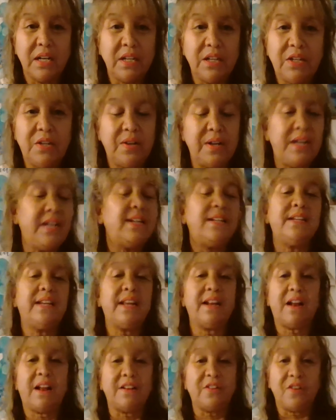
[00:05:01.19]
you need to
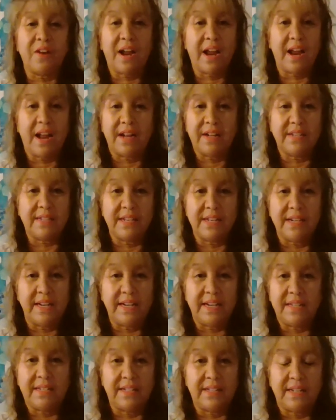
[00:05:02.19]
get on your hands and
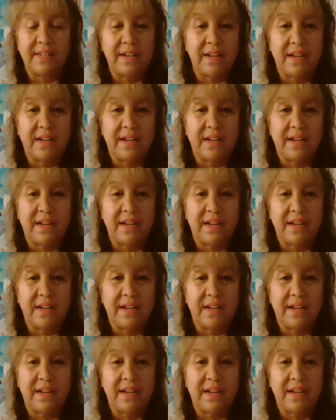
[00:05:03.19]
knees